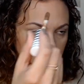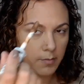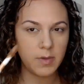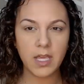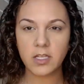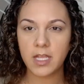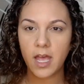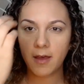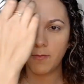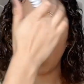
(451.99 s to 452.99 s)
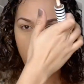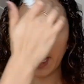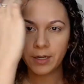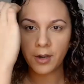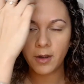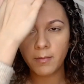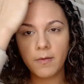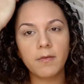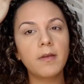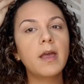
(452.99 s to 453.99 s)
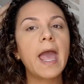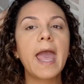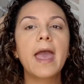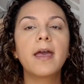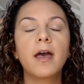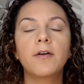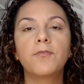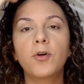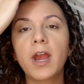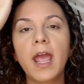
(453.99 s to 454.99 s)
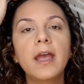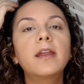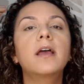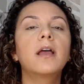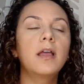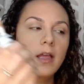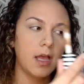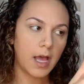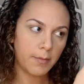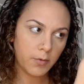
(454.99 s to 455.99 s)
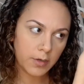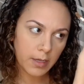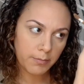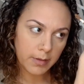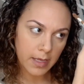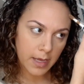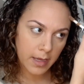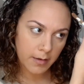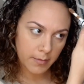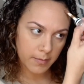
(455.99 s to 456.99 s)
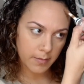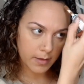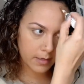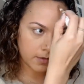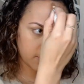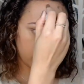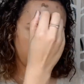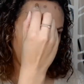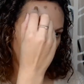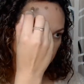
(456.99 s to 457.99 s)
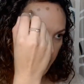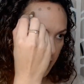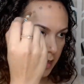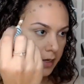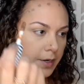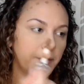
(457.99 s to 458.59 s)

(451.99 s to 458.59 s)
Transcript: Because I have wider forehead, I'm gonna apply a little bit more here.